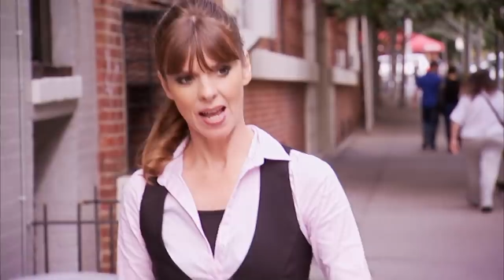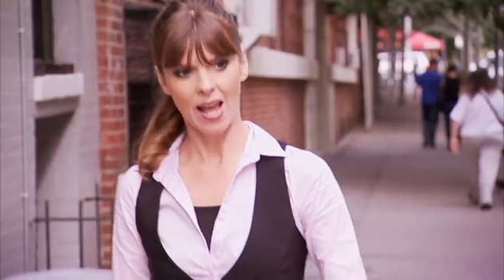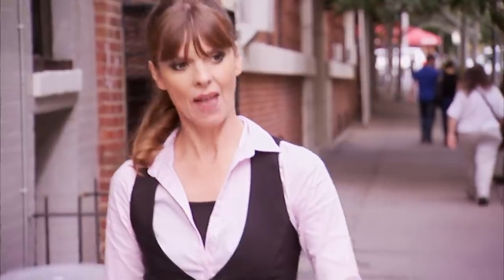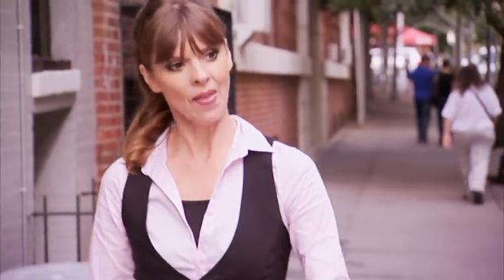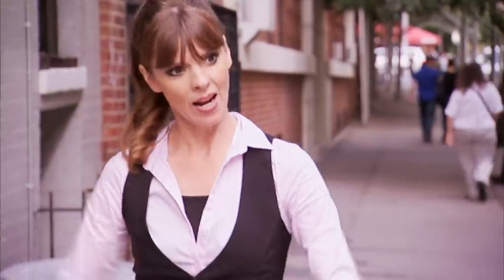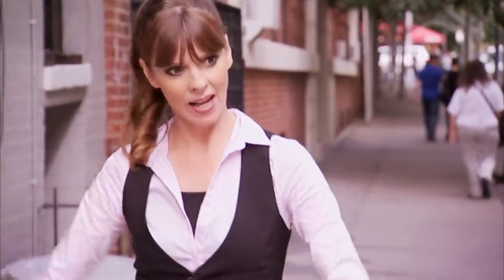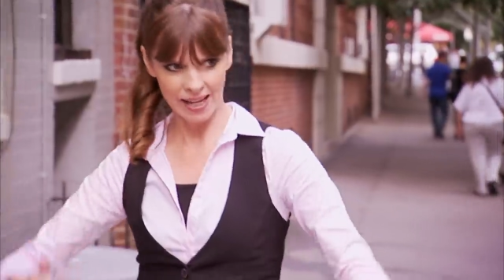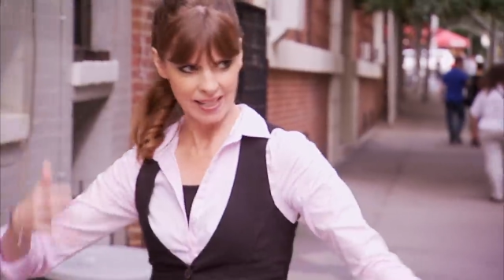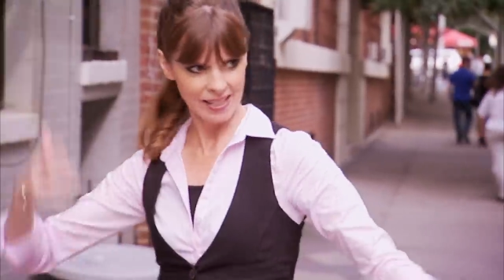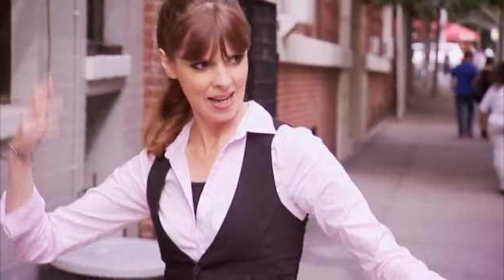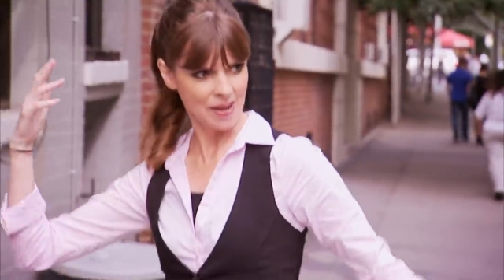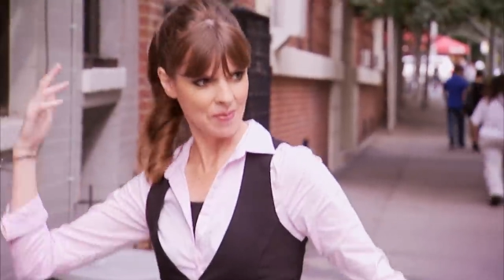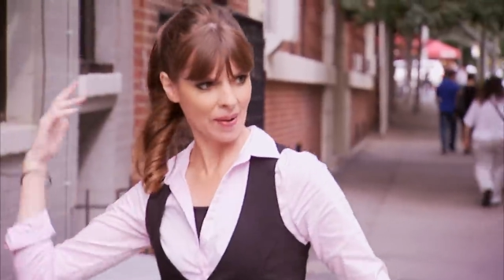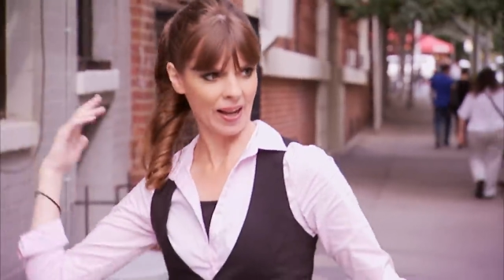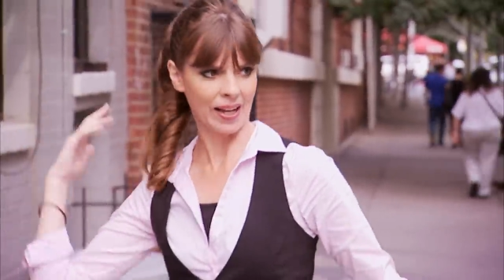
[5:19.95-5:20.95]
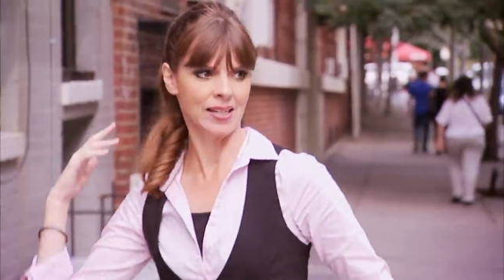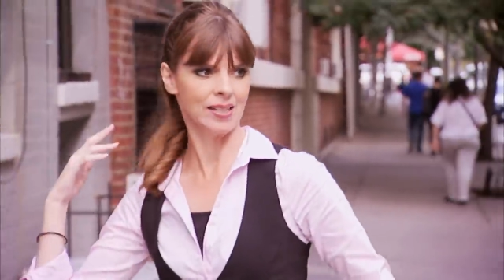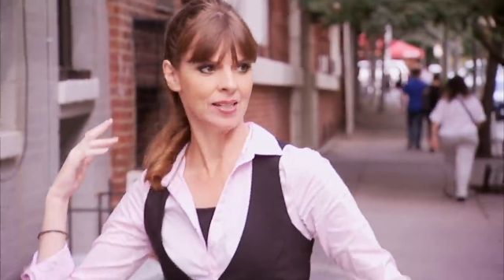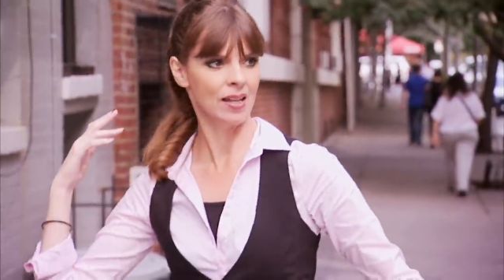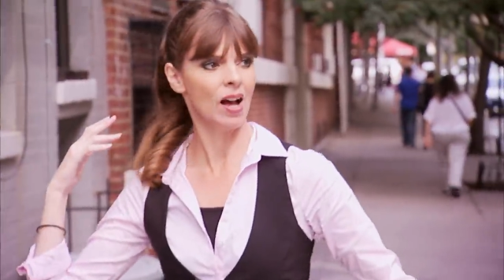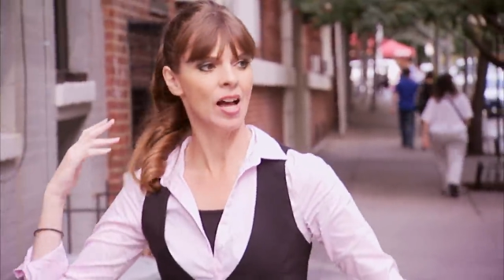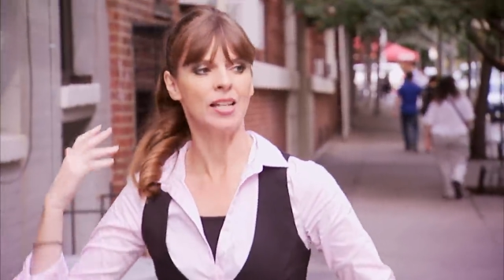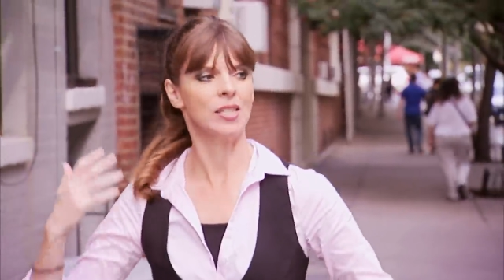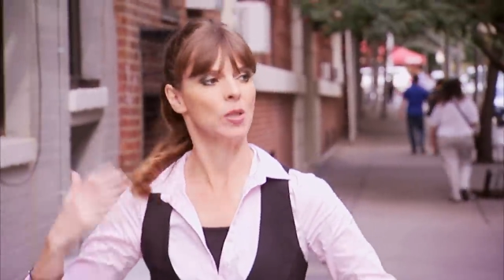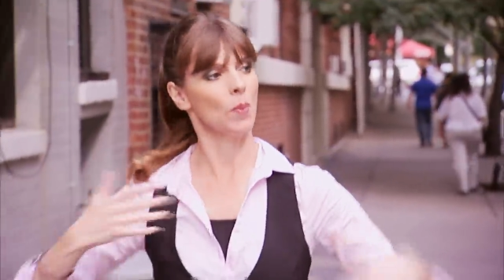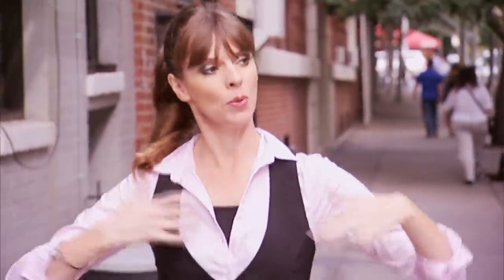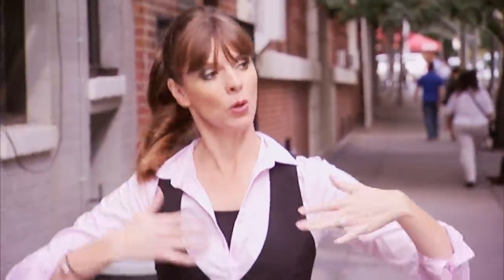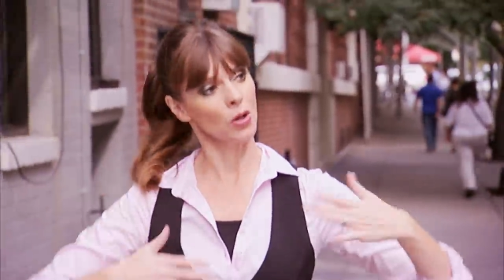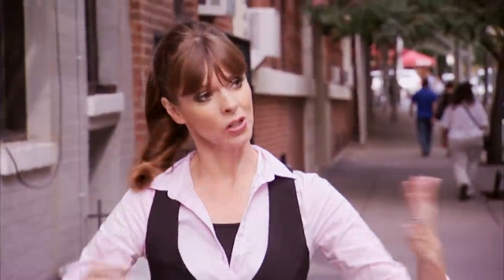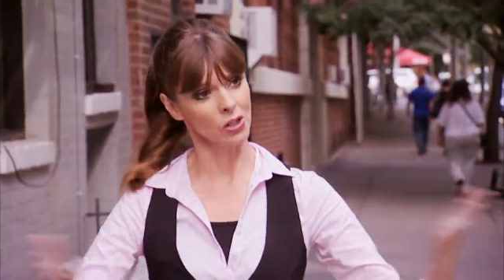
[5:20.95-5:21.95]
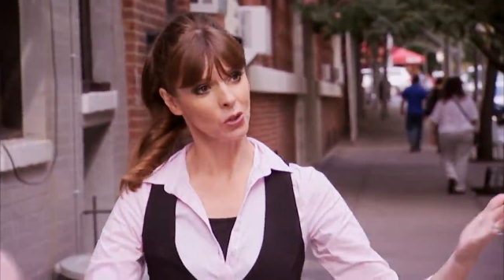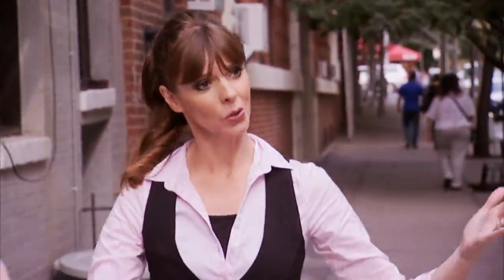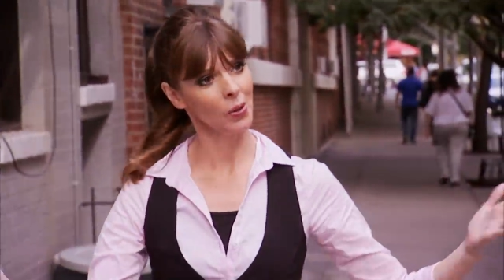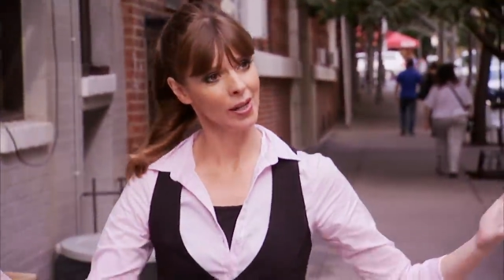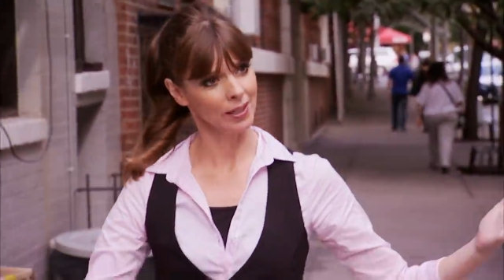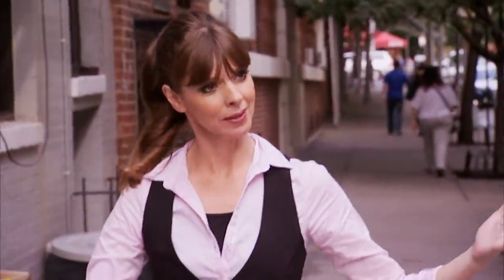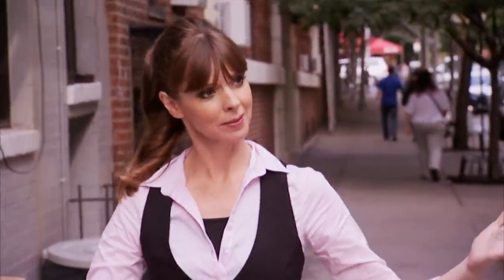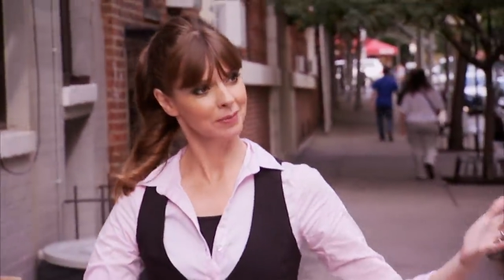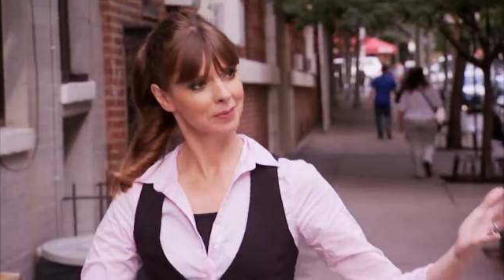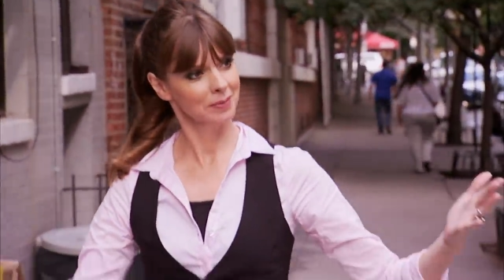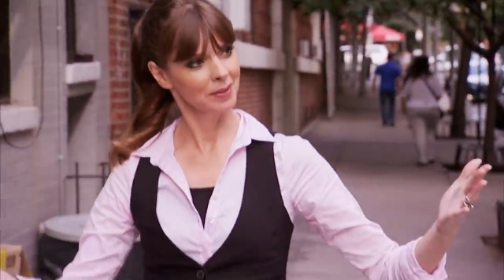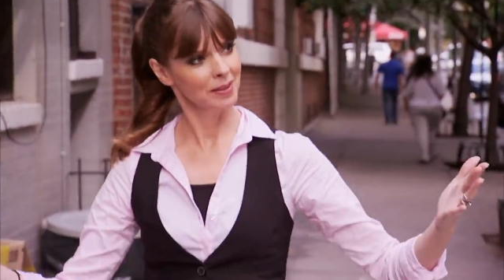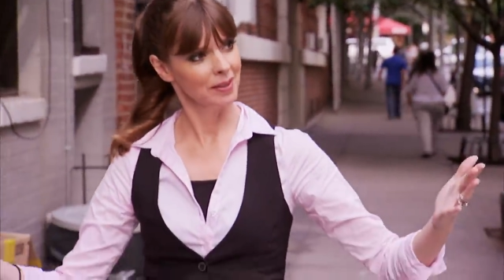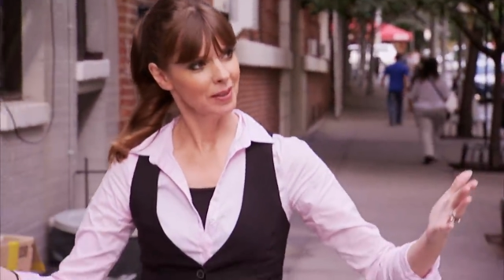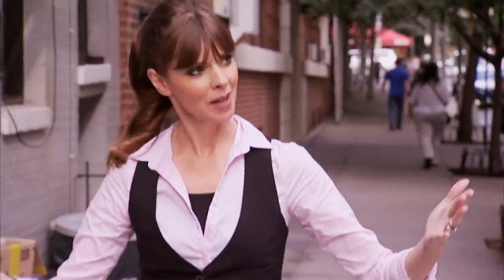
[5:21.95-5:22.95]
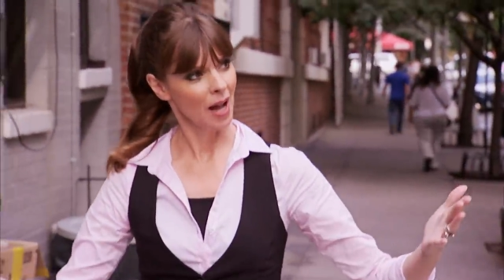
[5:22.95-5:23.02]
and then I get taken back inside, so I'm not going to toilet. I'm